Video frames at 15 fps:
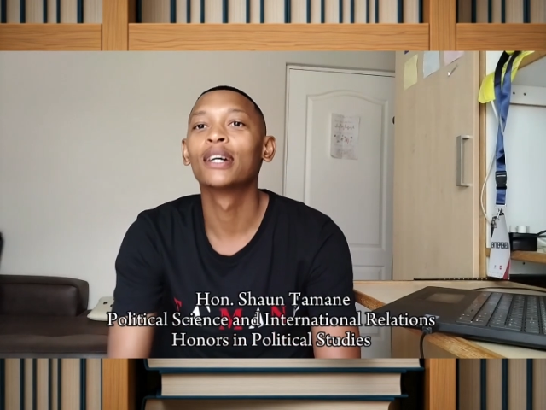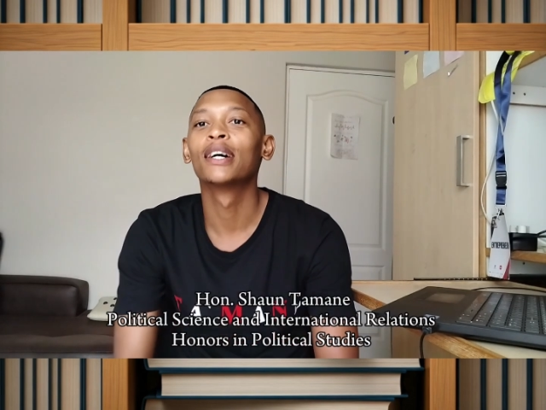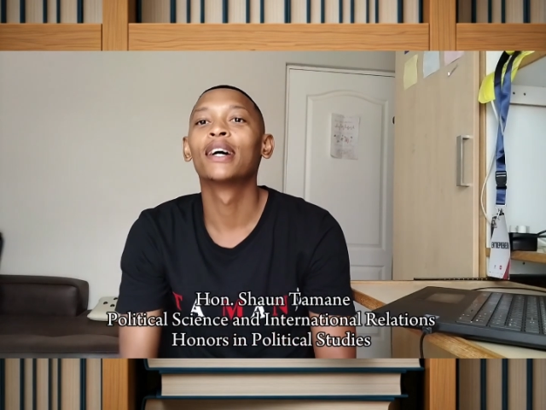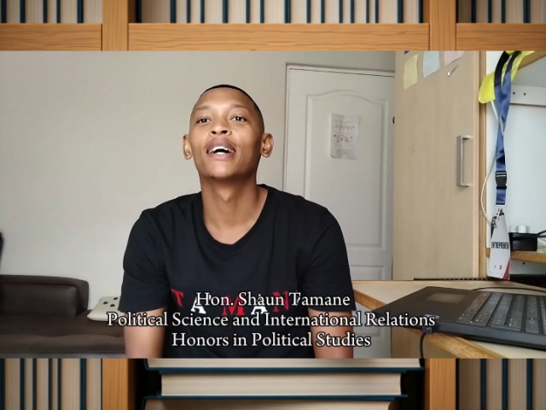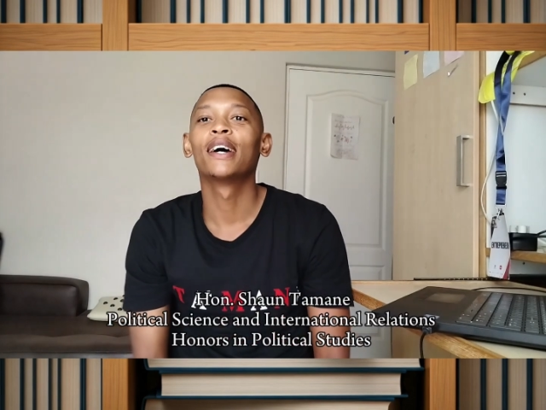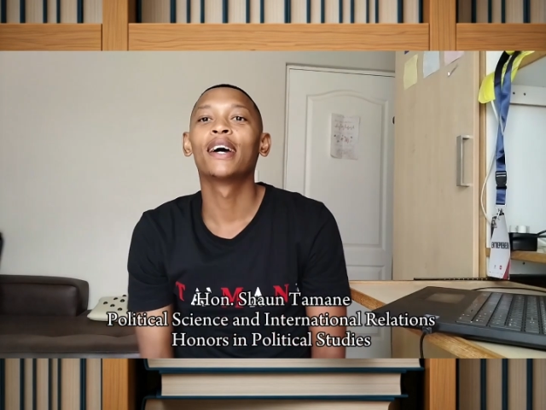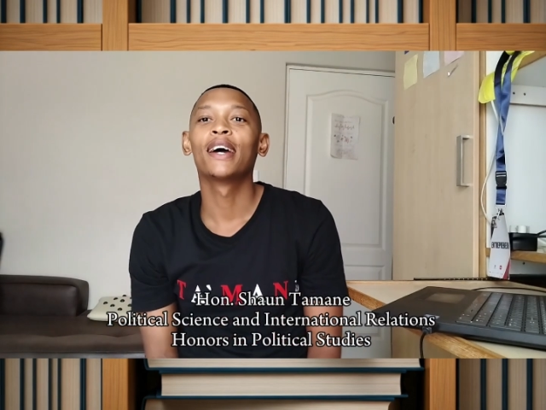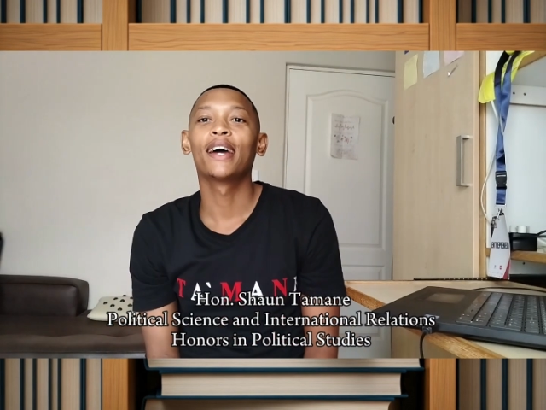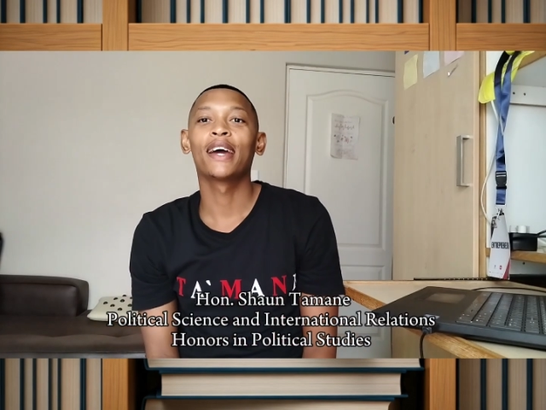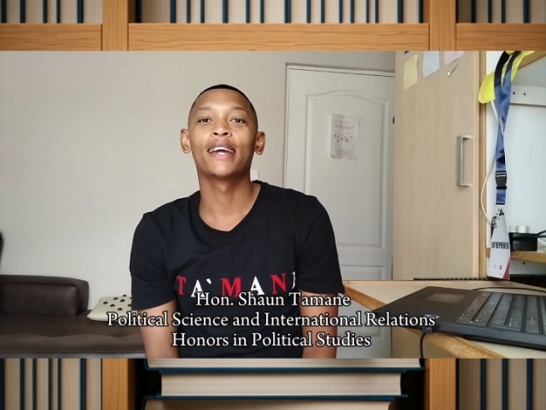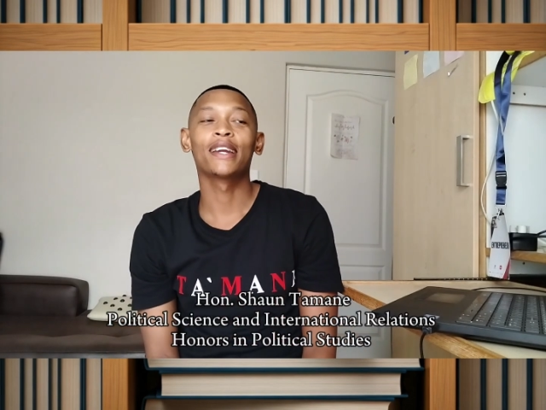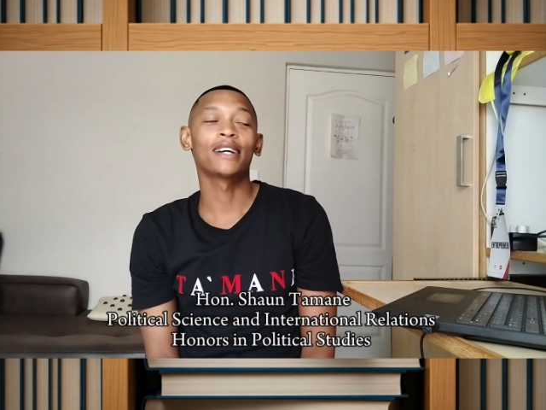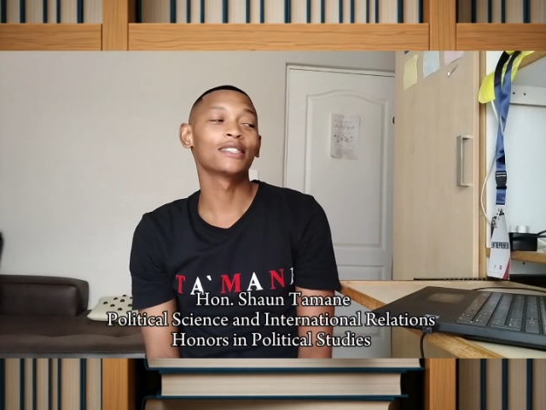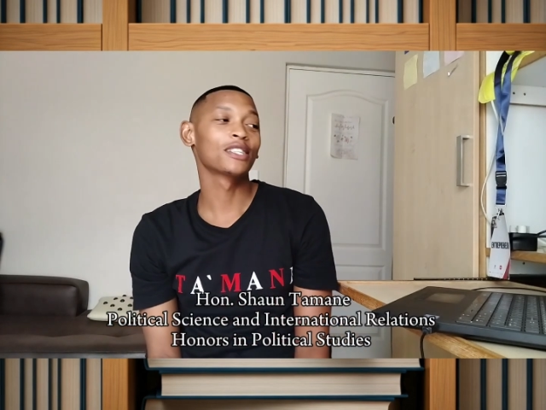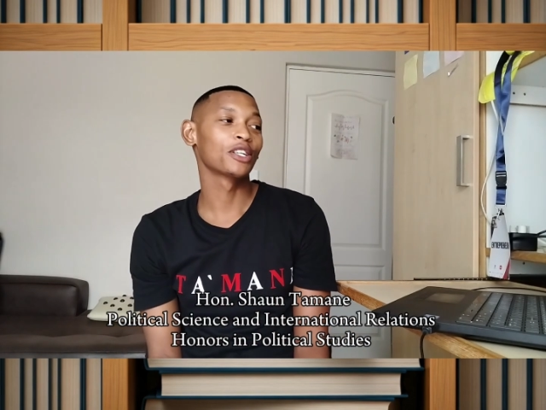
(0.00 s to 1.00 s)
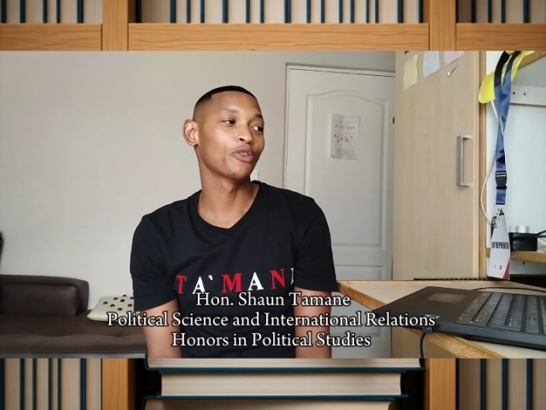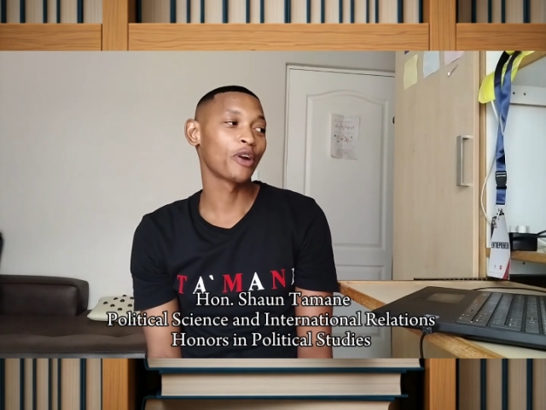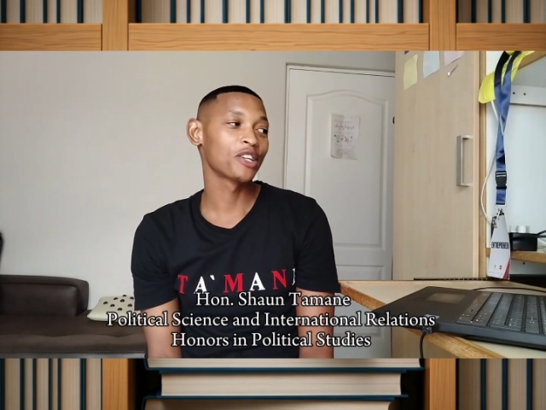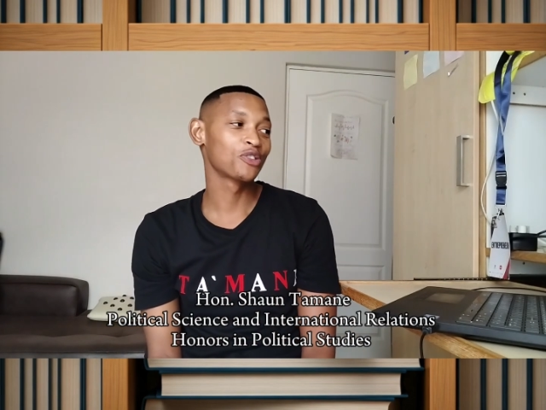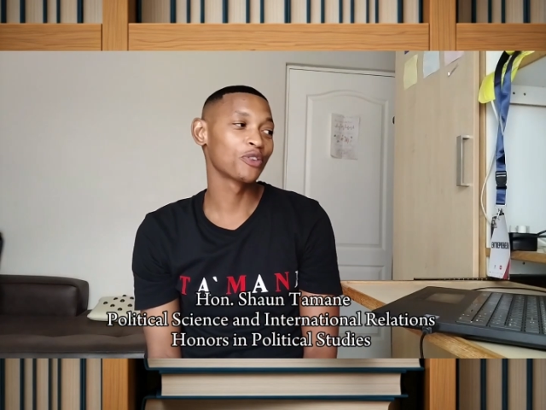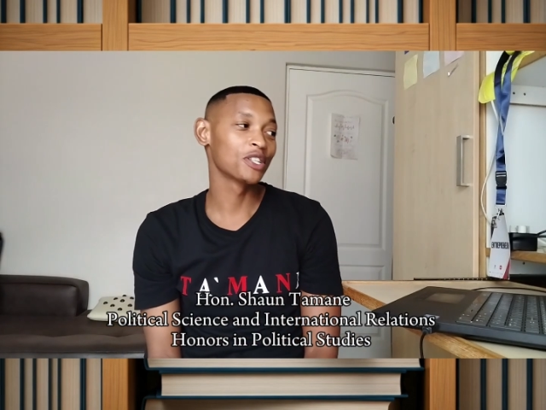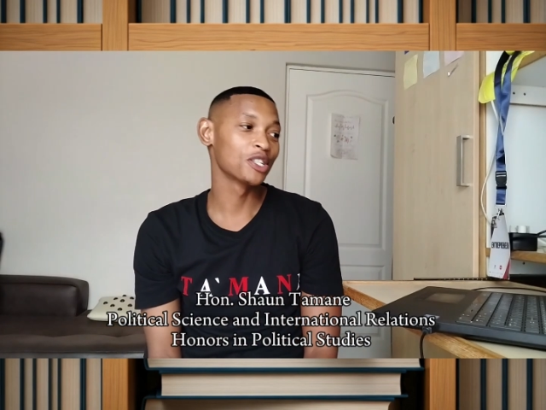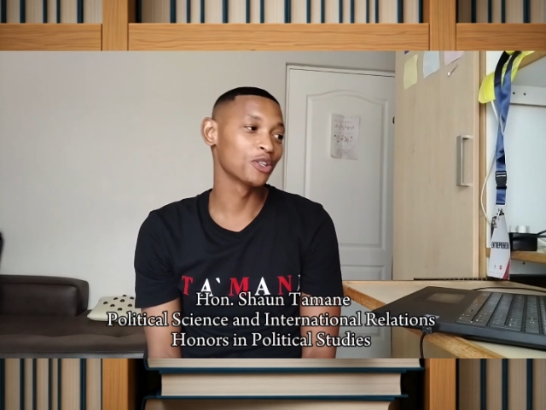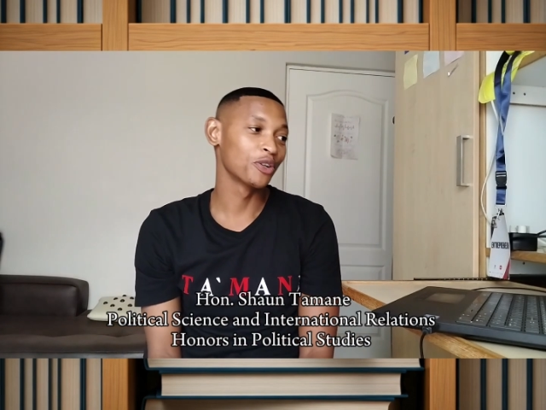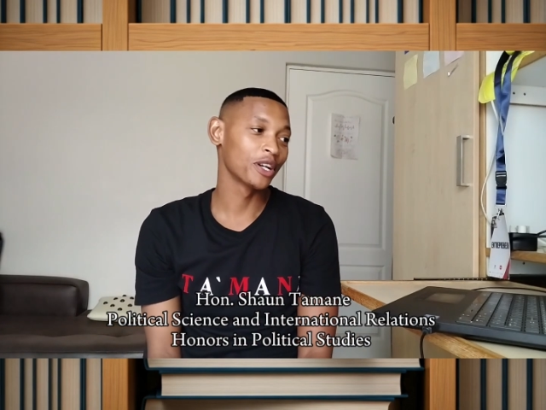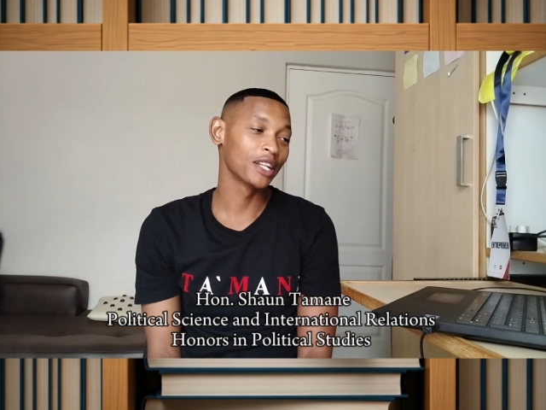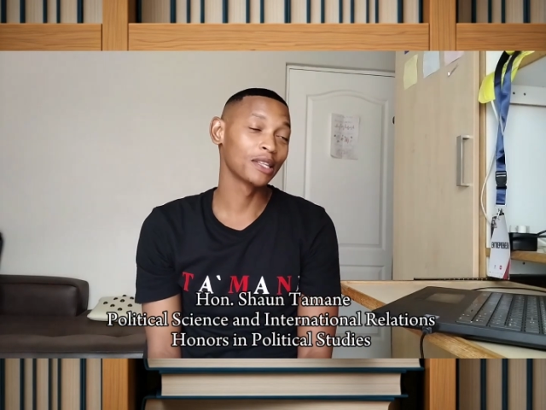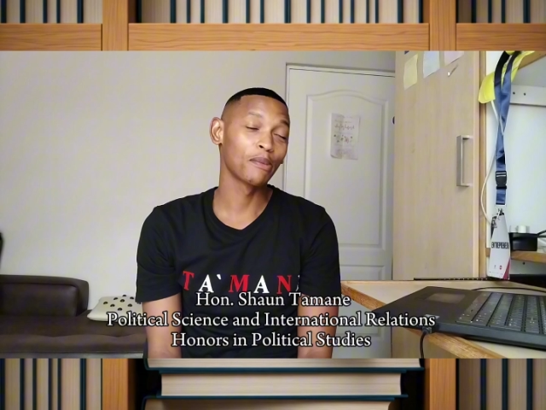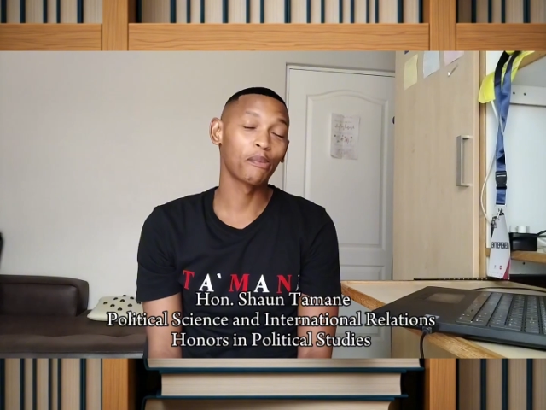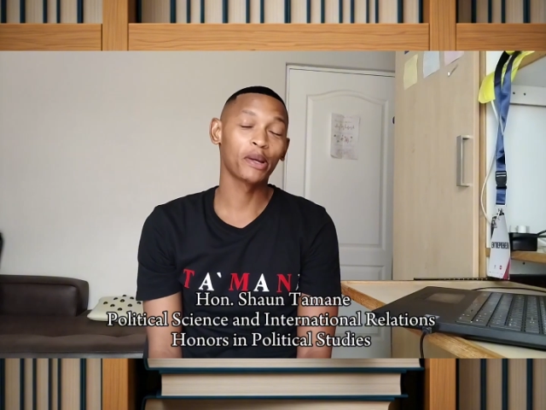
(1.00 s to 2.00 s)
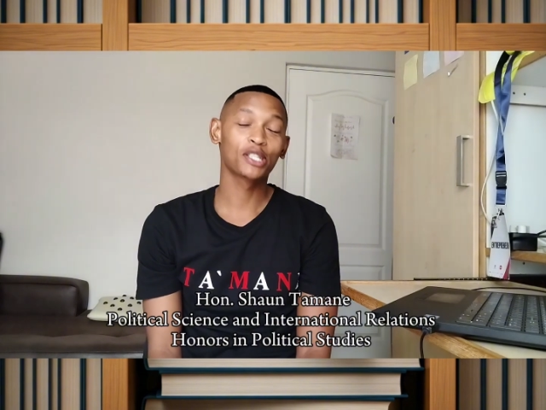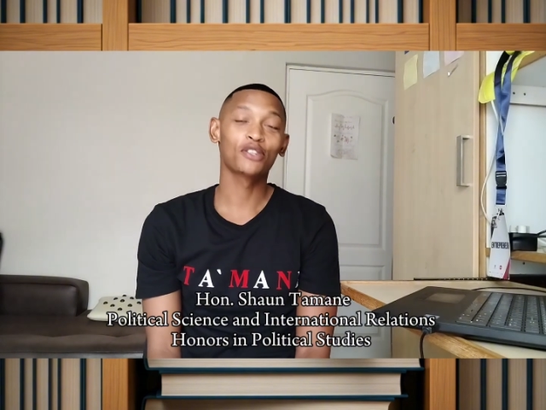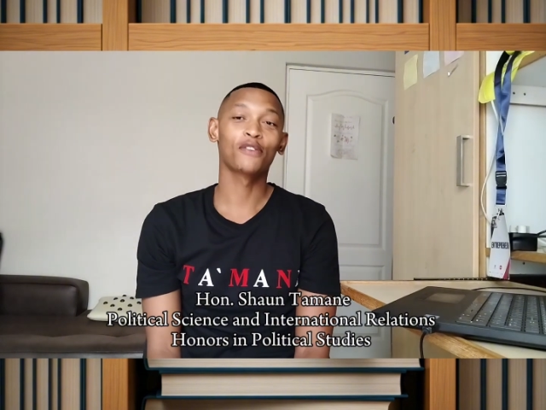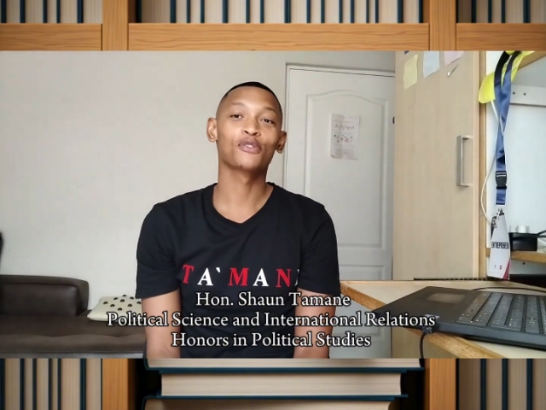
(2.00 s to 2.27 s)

an undergraduate degree in the Bachelor